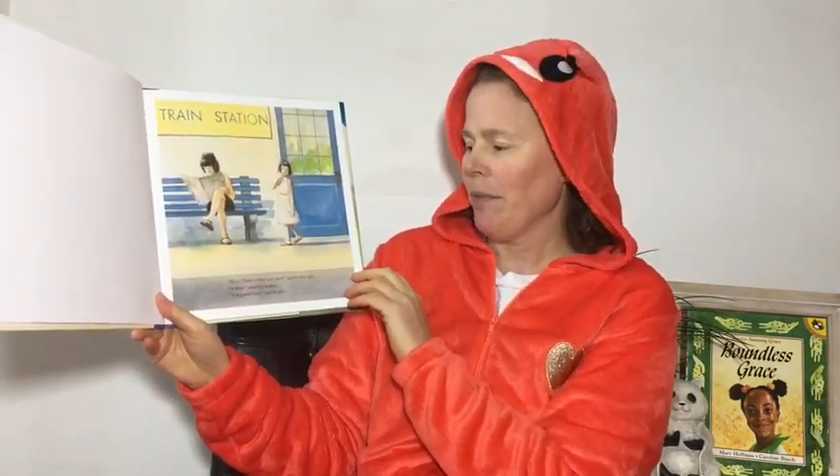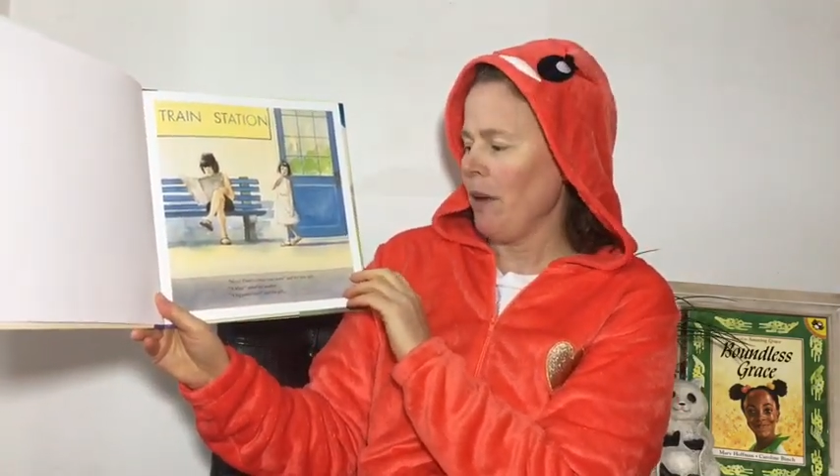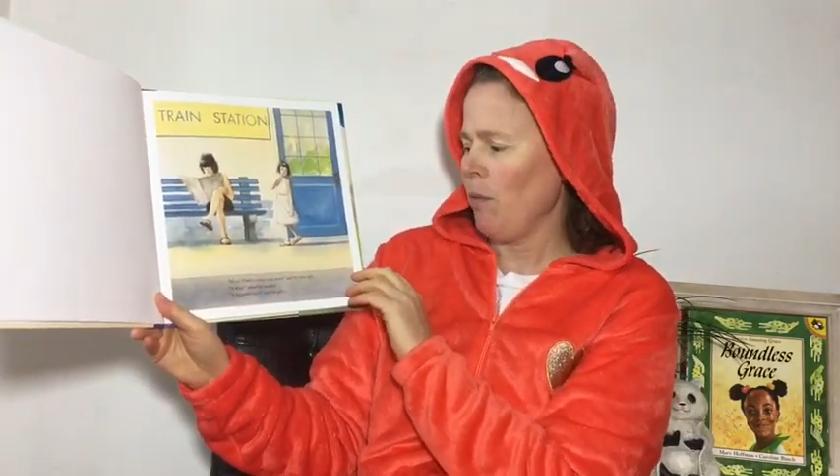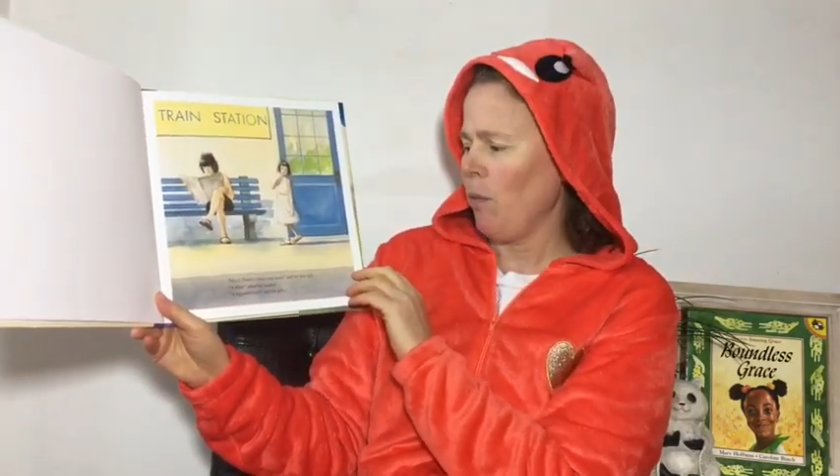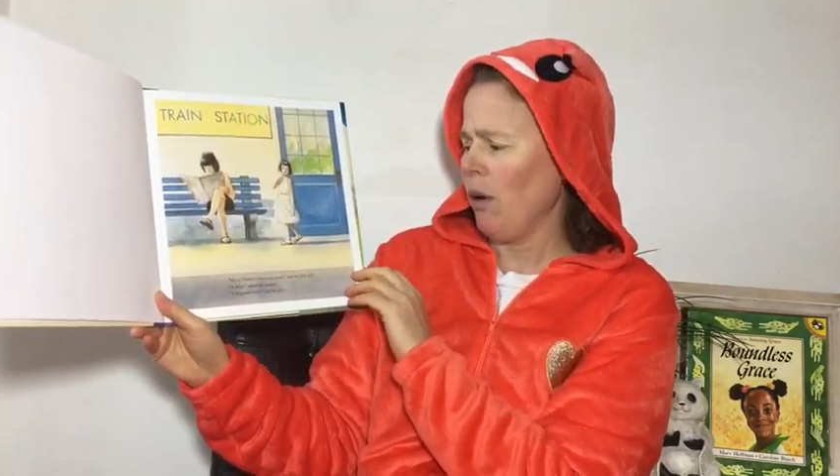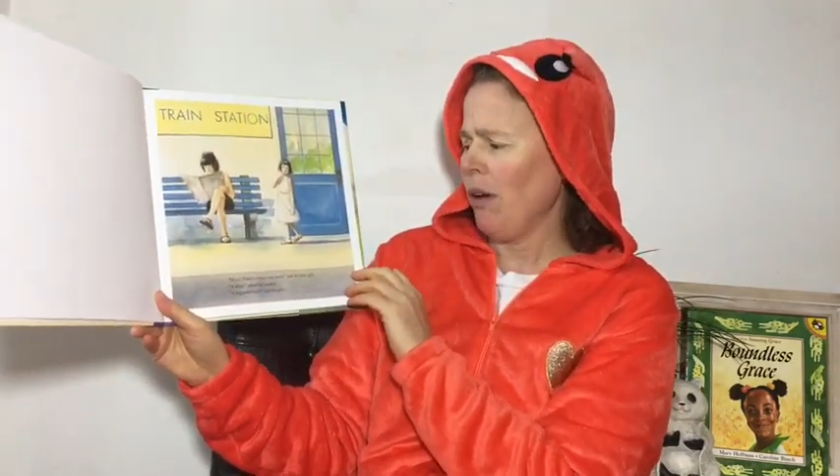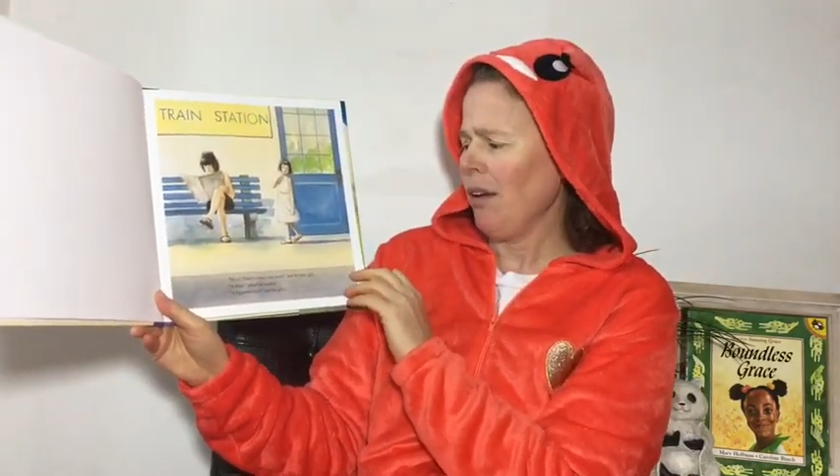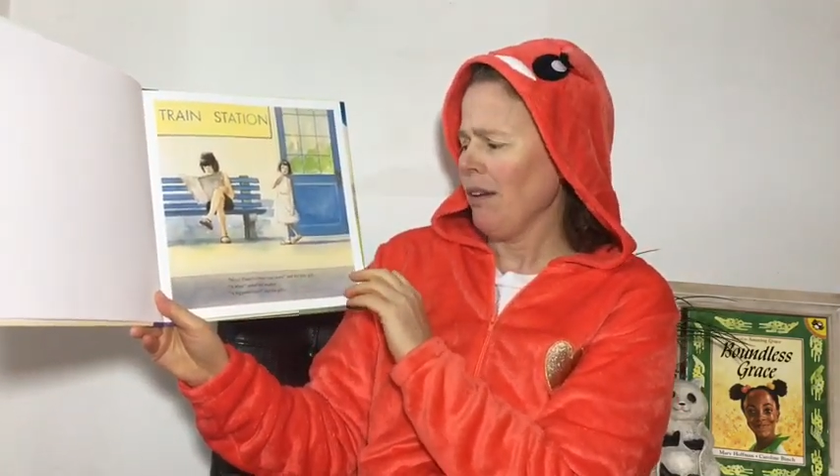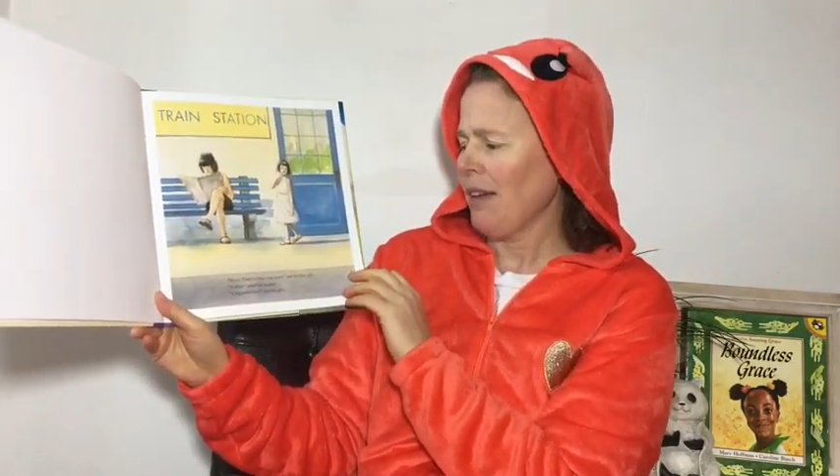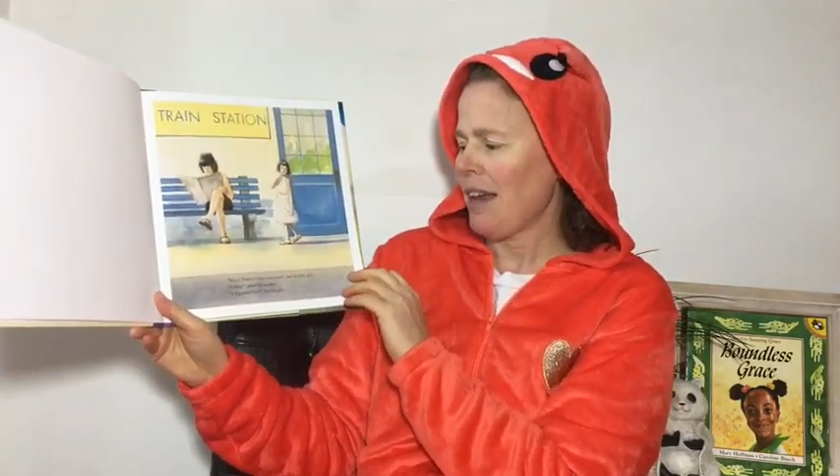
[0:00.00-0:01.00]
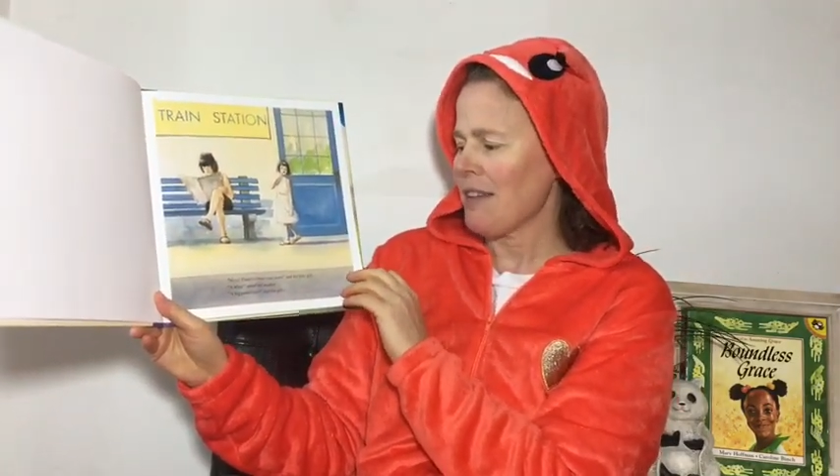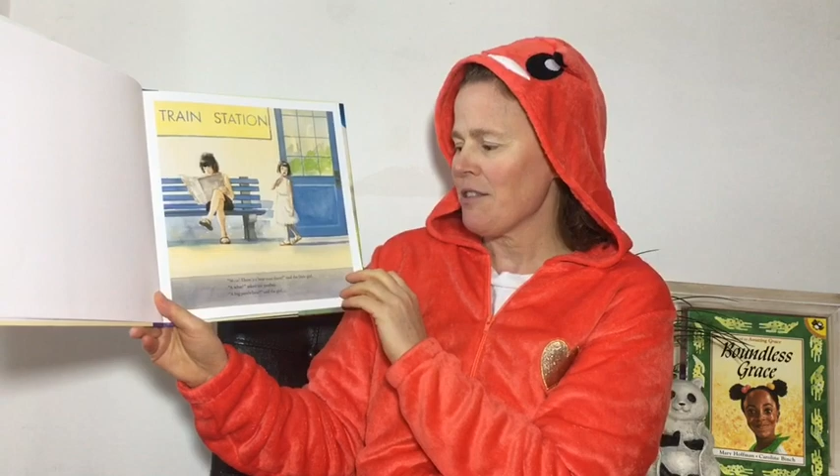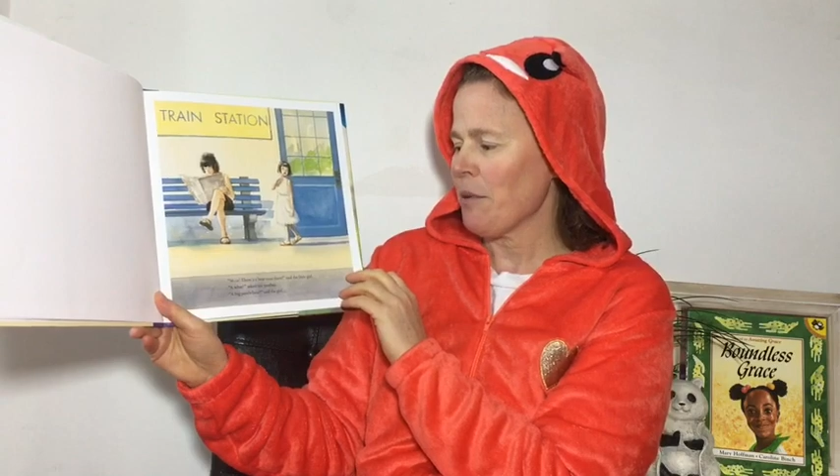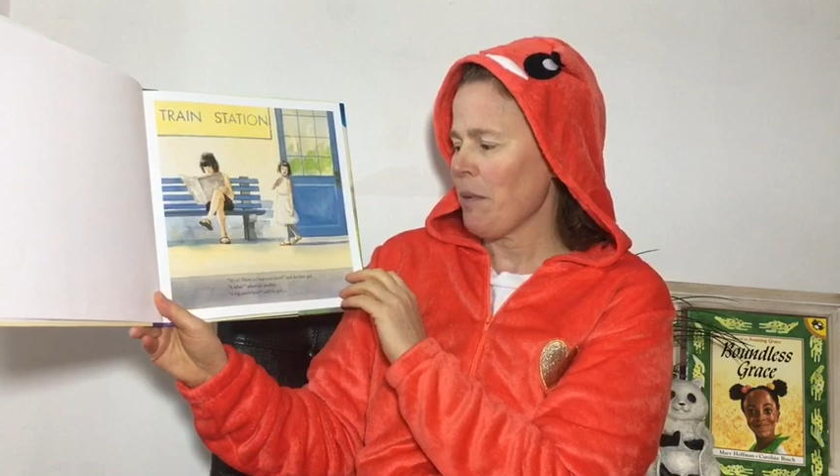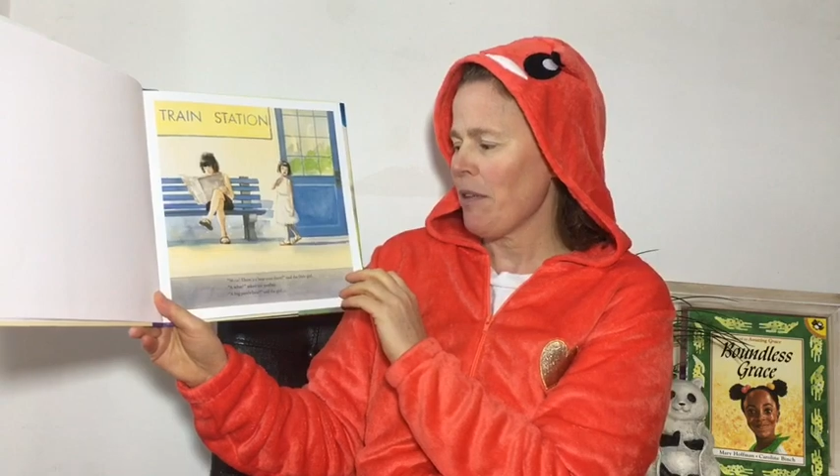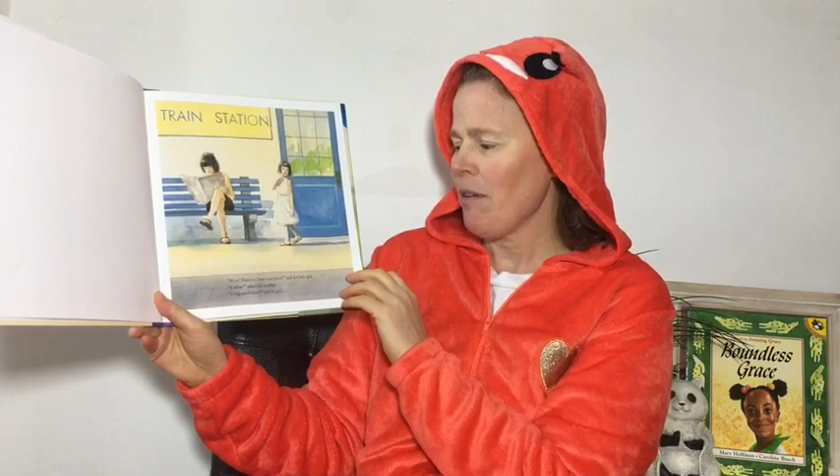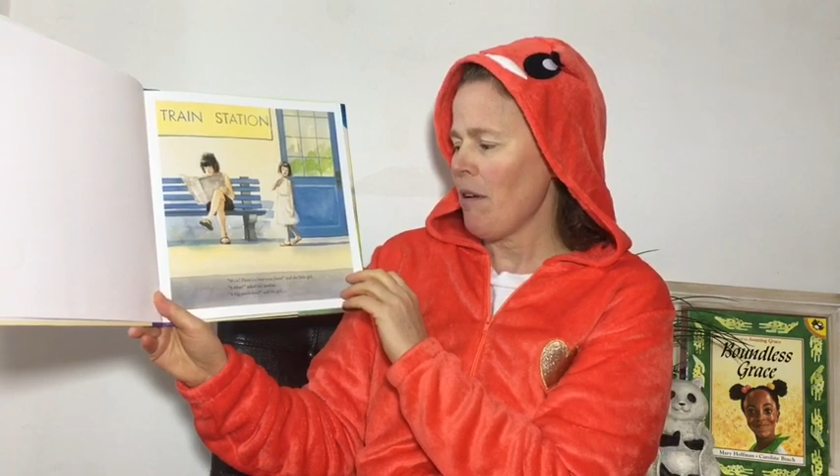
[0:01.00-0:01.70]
A what? Asked her mother.